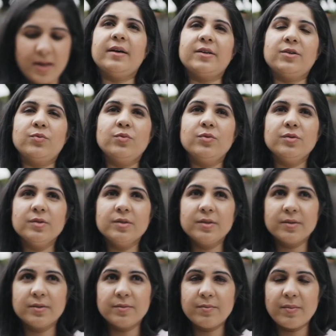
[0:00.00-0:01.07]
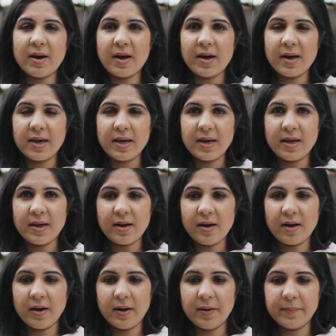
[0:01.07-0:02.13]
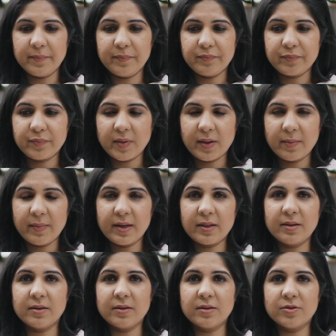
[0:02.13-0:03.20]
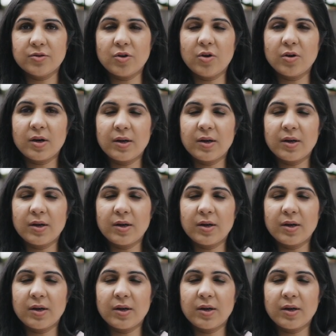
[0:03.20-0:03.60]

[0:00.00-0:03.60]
That was my my little talk.